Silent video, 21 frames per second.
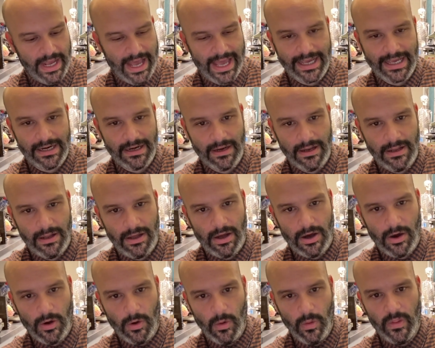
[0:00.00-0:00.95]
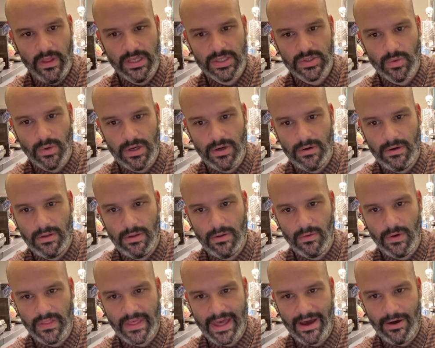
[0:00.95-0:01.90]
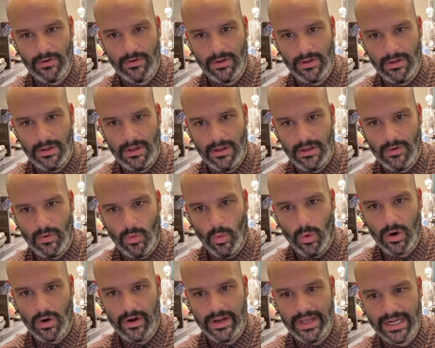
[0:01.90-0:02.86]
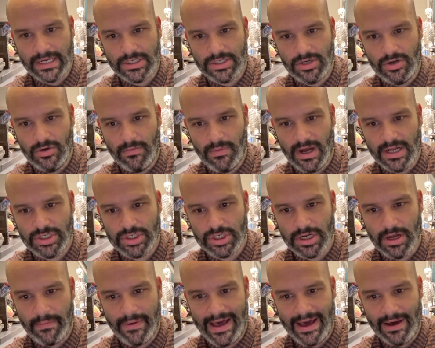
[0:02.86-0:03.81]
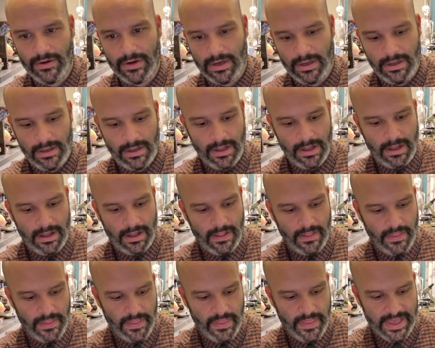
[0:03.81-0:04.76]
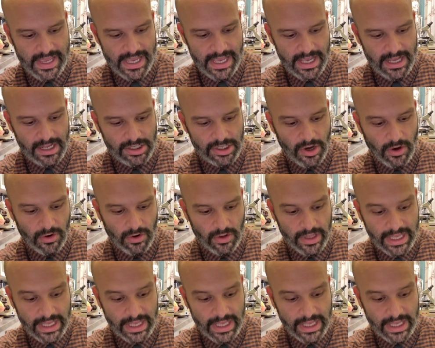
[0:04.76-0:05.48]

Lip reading: I can hold this one without worrying too much about the total